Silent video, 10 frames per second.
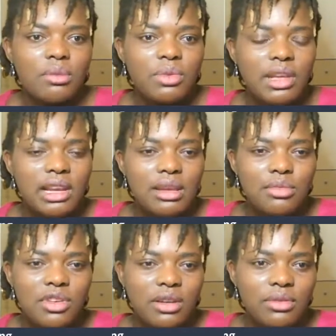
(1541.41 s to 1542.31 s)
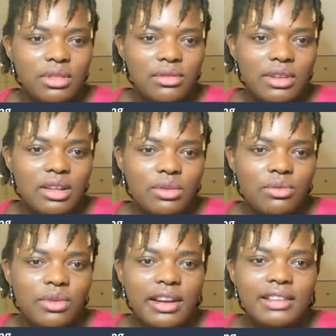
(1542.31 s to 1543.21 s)
BLM travel around
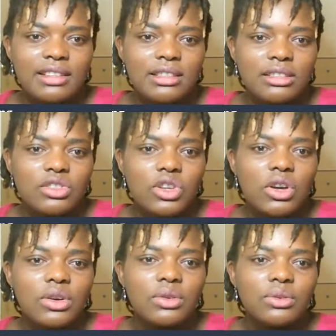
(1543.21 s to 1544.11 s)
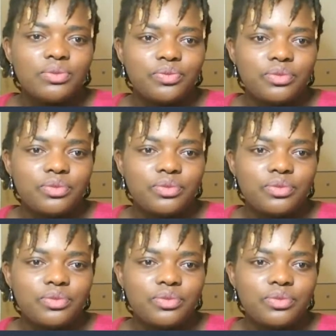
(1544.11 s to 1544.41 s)
with rioters in tow.